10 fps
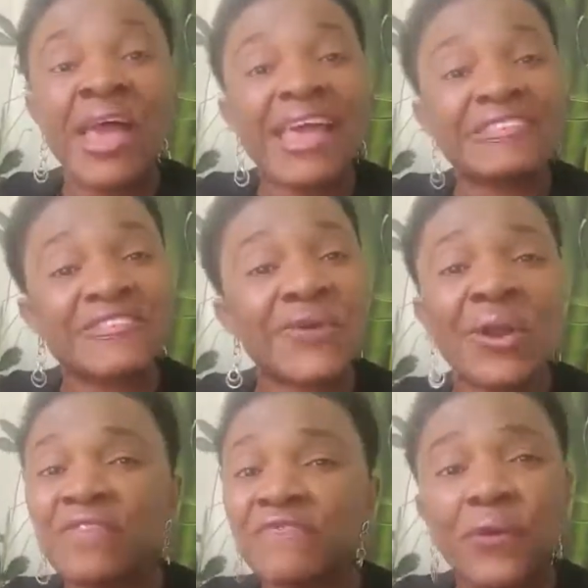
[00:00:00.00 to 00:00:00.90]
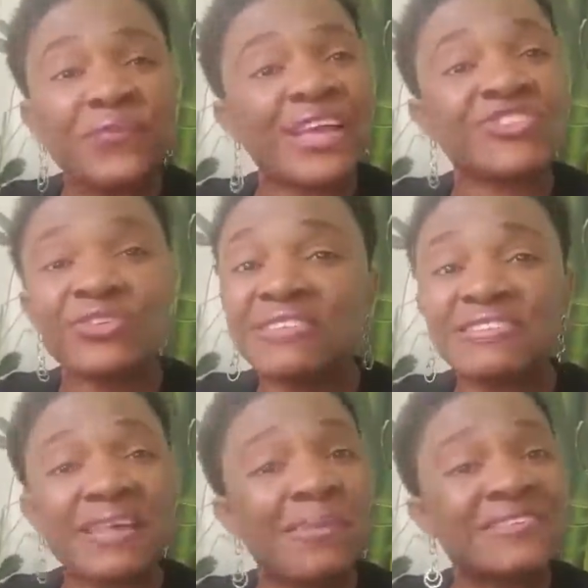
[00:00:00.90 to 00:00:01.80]
A solid foundation
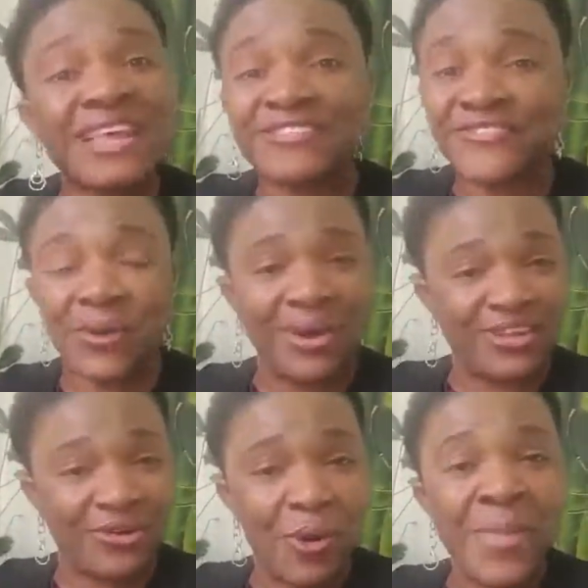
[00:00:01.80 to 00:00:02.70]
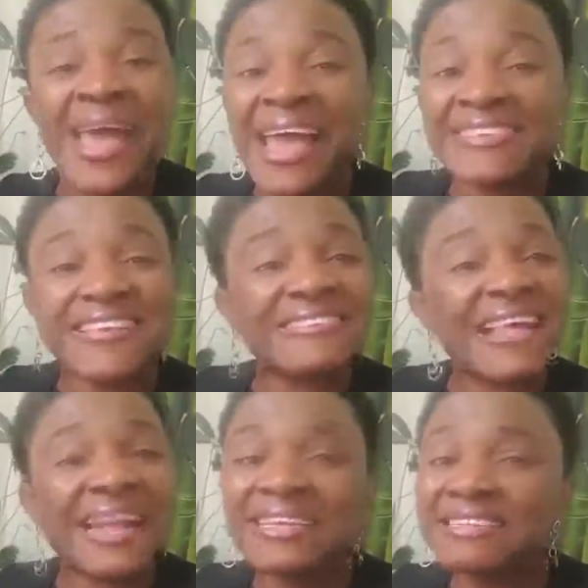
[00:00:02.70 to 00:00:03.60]
determines a solid home. It's
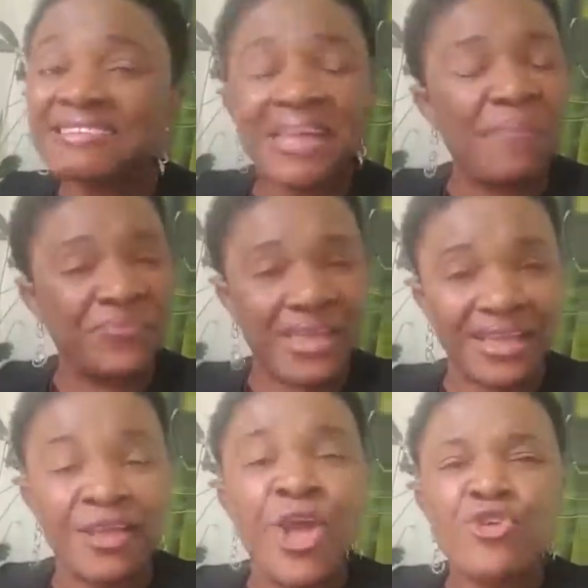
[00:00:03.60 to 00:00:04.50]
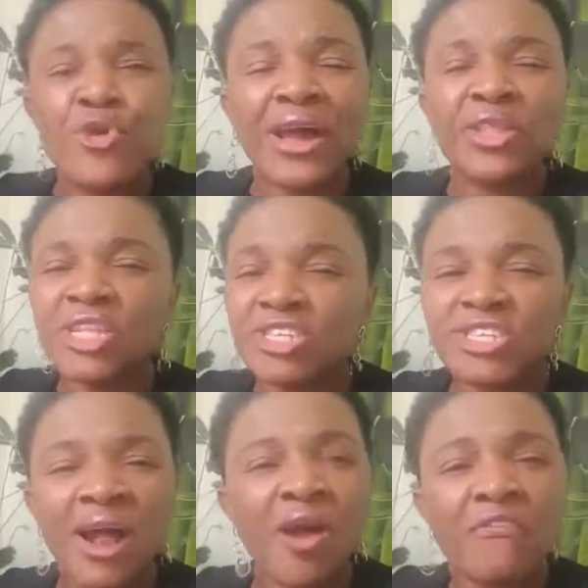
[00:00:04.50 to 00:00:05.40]
exactly the same thing. You cannot
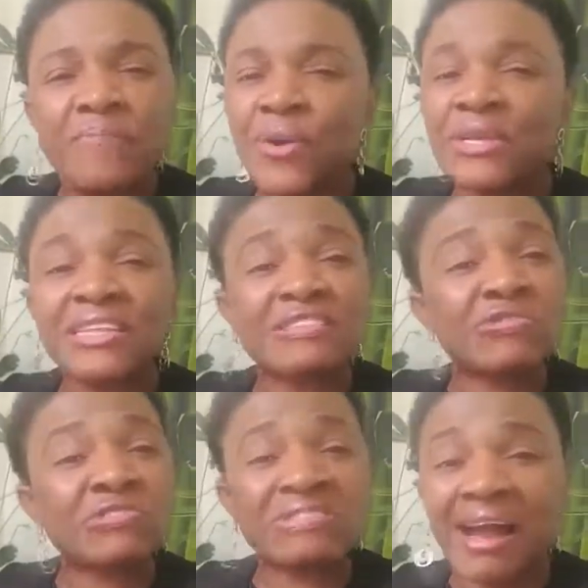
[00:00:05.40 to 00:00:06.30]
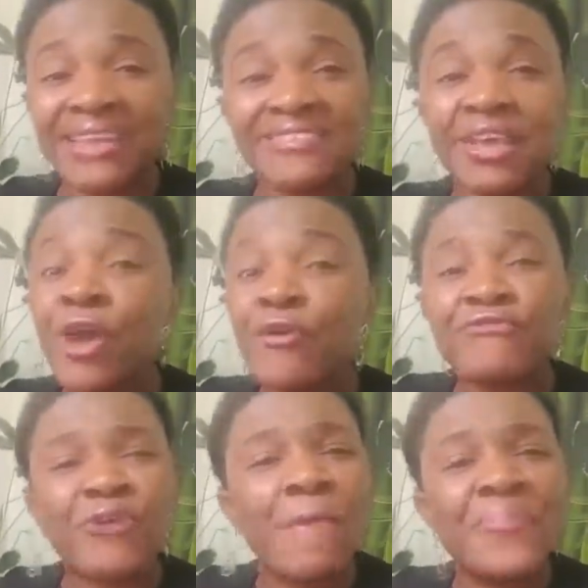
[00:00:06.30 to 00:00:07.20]
talk of building a society
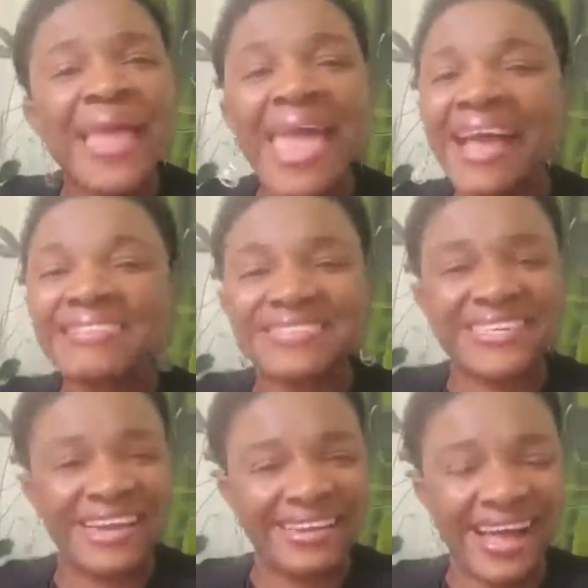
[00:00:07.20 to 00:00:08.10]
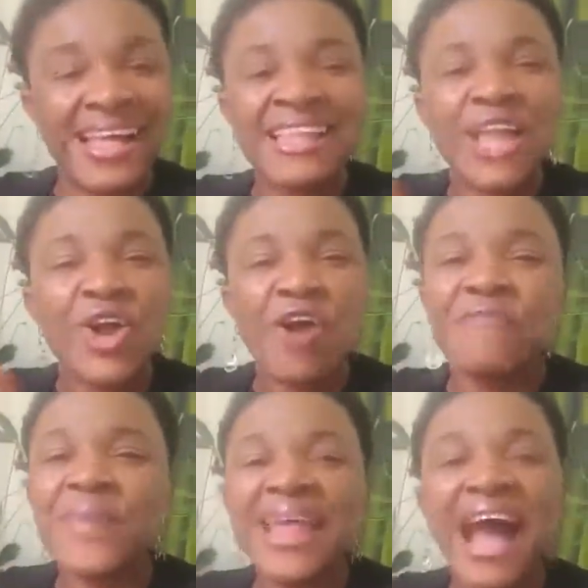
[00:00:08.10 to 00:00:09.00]
from the external. The
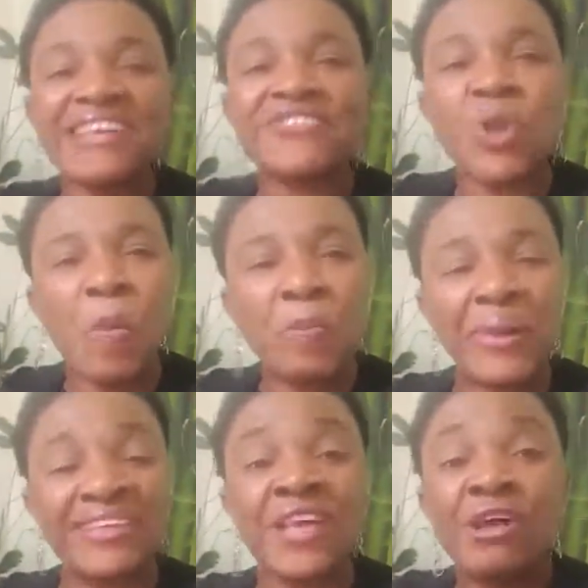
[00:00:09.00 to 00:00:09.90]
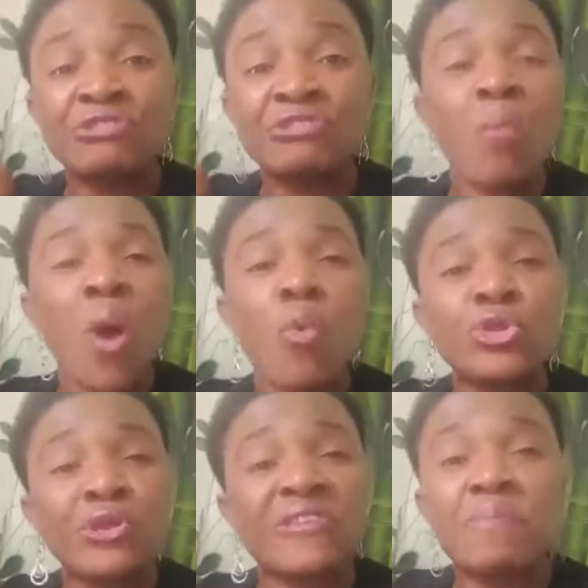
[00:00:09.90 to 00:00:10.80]
government has no place. Someone
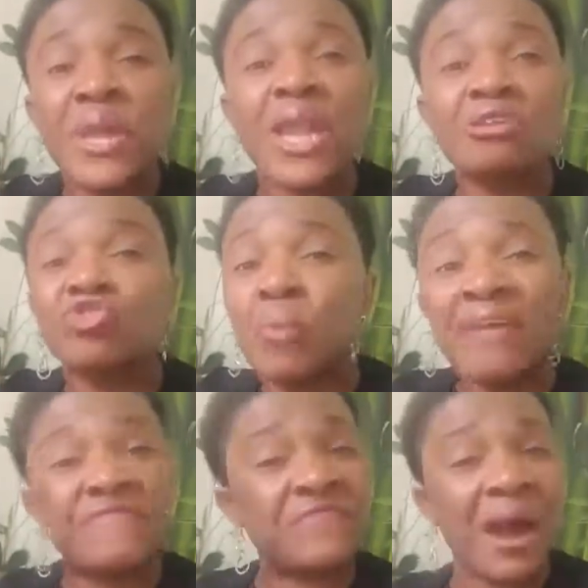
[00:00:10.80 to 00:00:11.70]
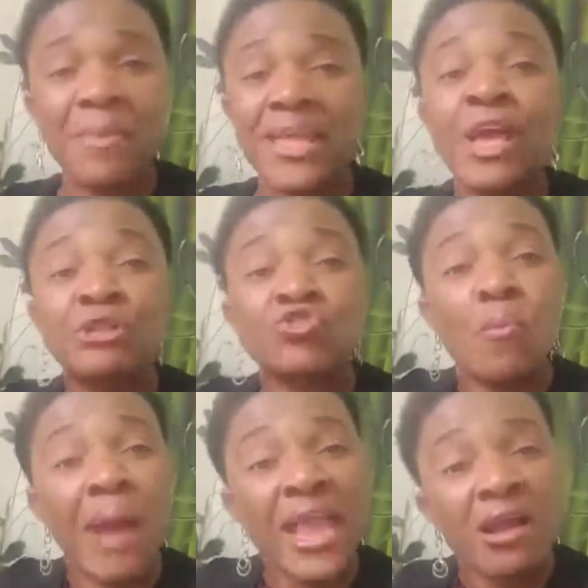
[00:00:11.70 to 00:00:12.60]
who doesn't belong to my family,
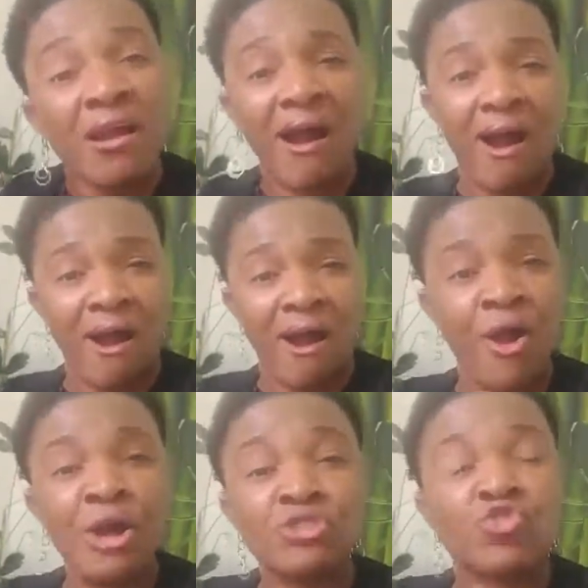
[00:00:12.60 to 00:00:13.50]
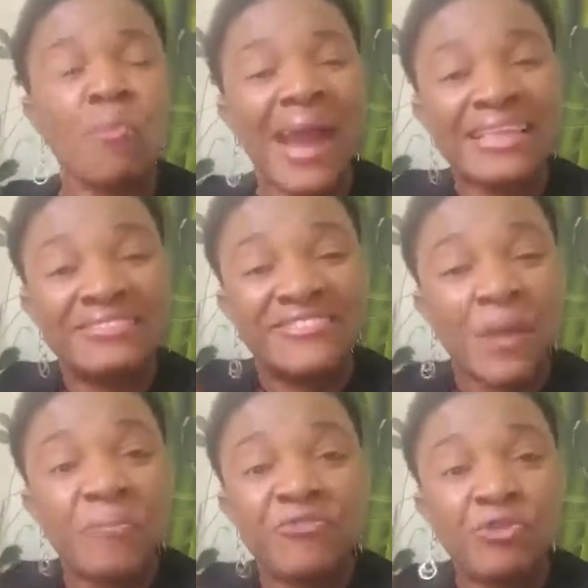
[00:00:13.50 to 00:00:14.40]
to my core, to my
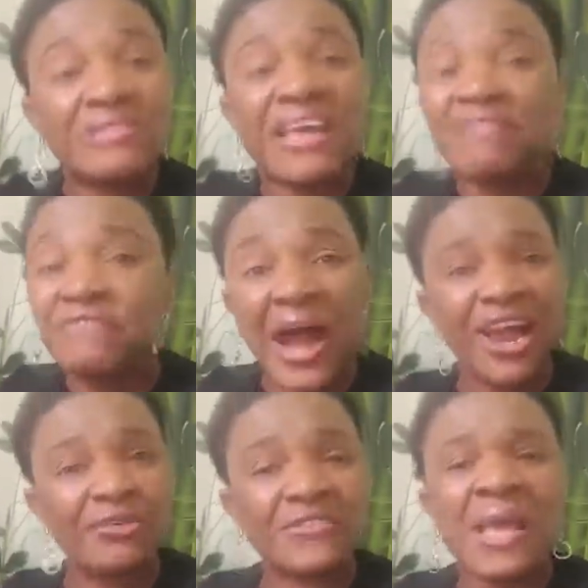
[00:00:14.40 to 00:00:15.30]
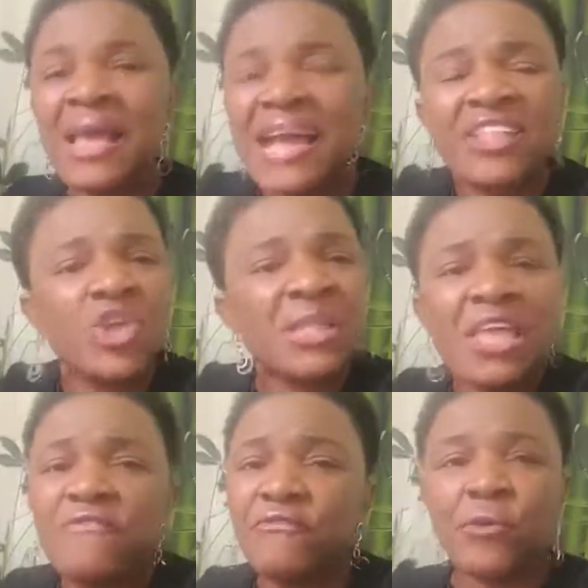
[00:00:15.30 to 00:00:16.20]
deep-rooted values cannot
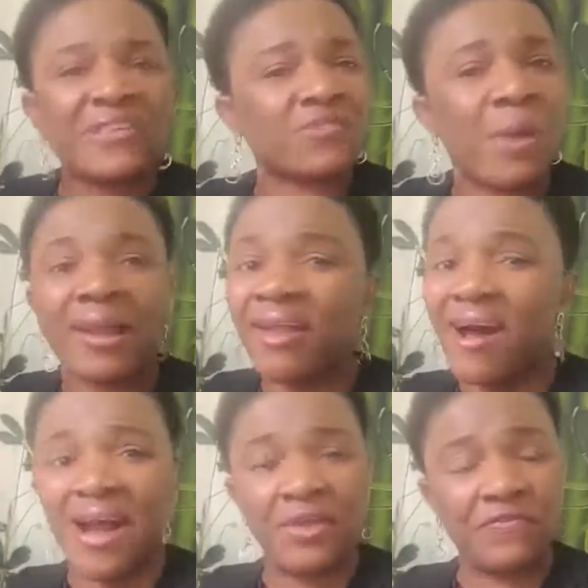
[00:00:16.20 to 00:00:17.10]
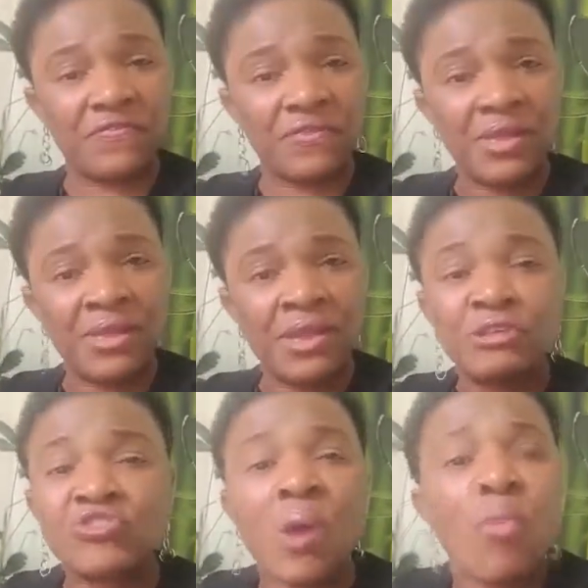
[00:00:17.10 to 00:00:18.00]
influence my life.
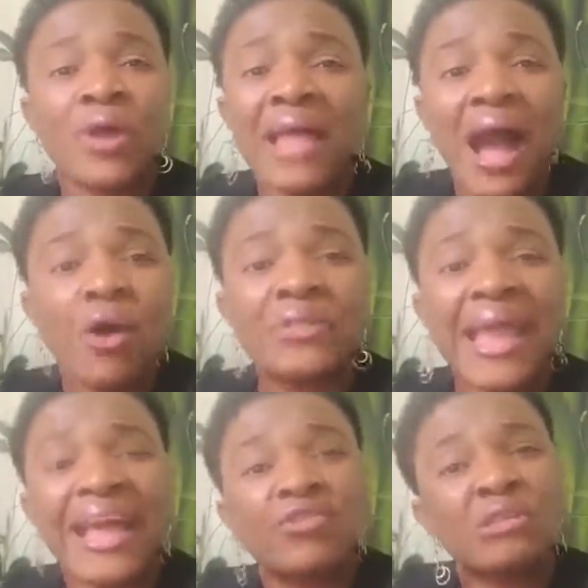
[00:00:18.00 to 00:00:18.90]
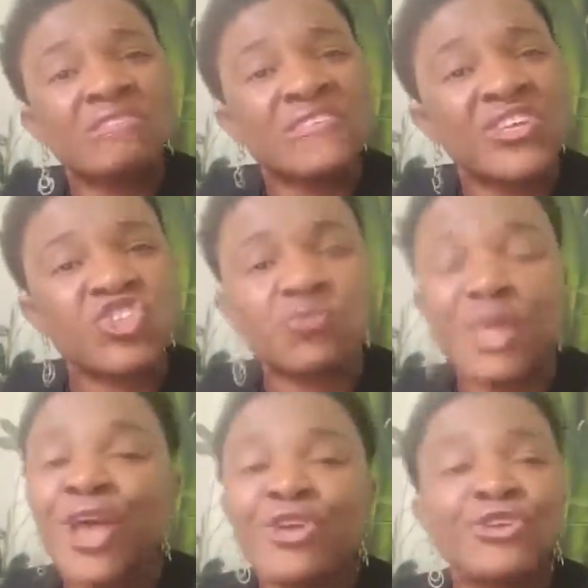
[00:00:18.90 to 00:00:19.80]
Someone out there cannot teach
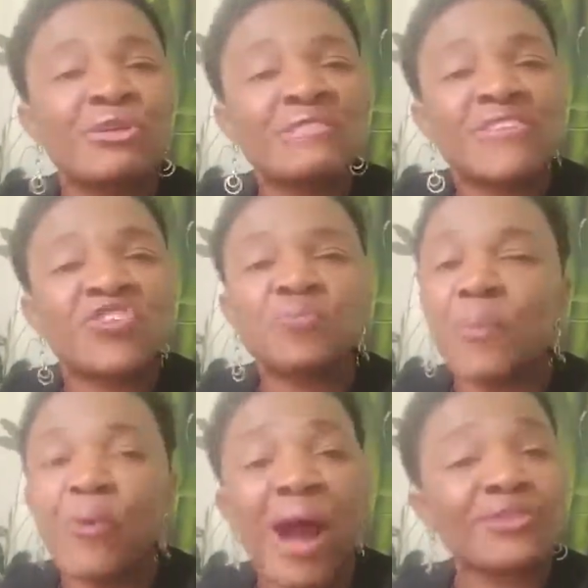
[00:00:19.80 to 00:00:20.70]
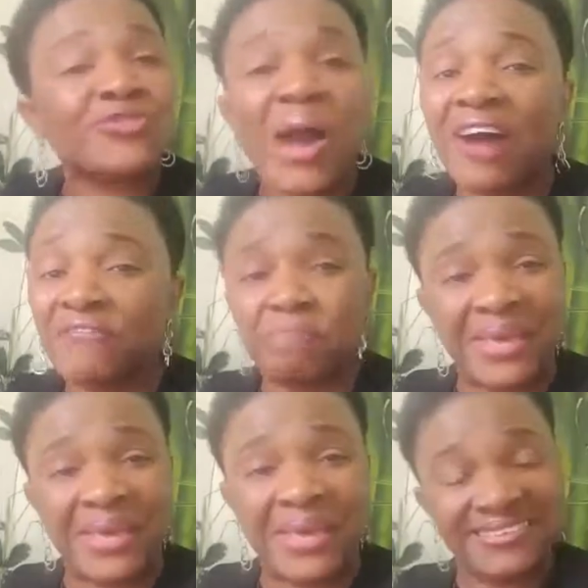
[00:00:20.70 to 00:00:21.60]
me. You don't teach people how to have
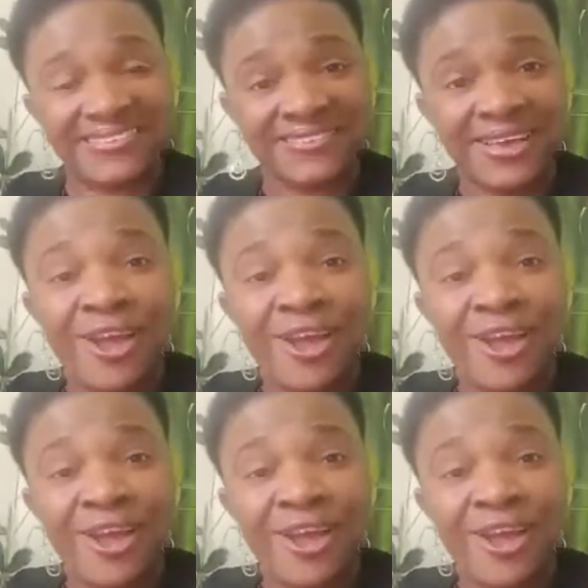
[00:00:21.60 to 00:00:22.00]
peace.